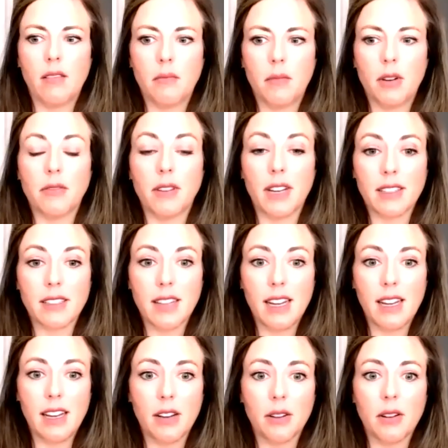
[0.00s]
perfect.
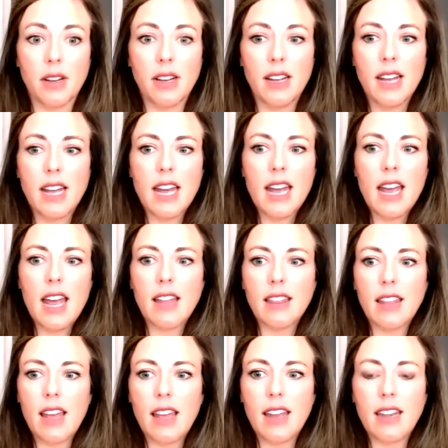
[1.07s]
Thank you.
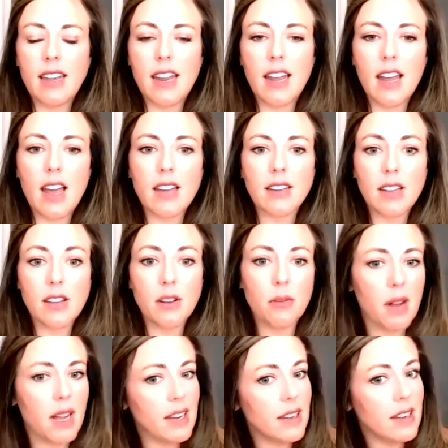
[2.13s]
And then another
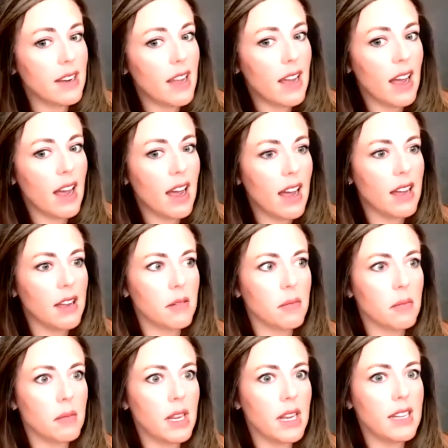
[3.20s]
one,
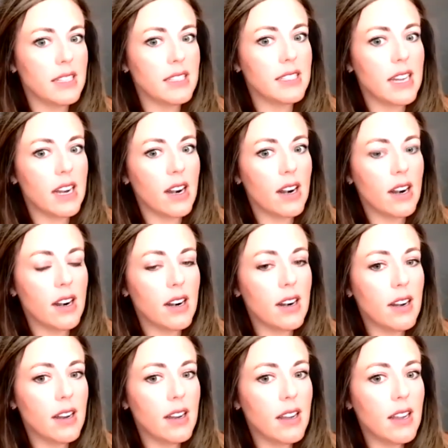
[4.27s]
is
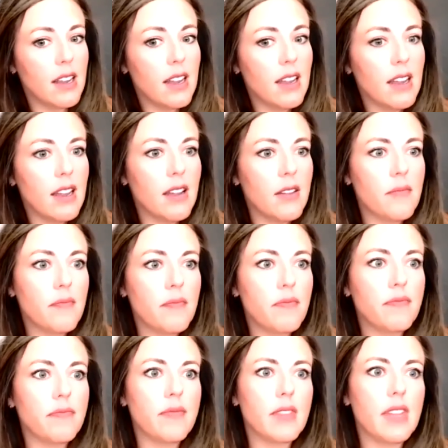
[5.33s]
there
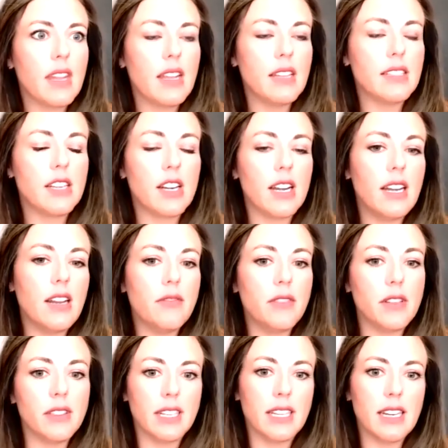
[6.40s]
any
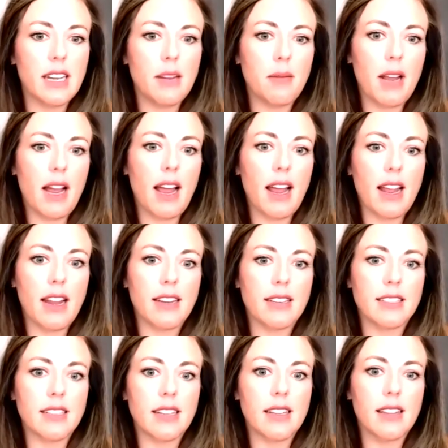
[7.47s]
validity
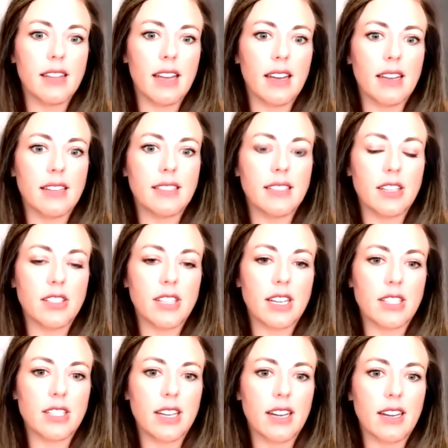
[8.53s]
behind the
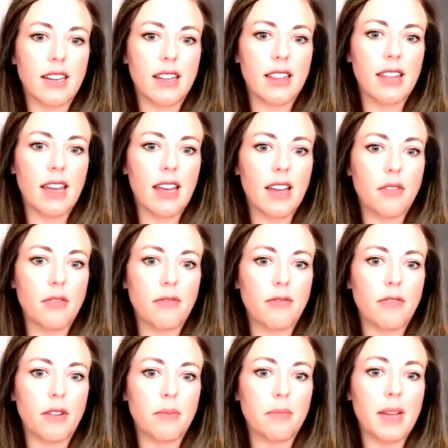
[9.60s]
suggestion that
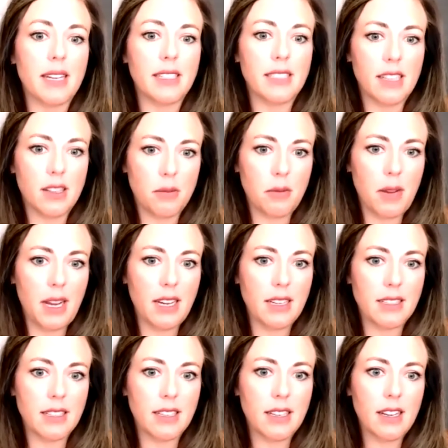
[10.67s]
fermented wheat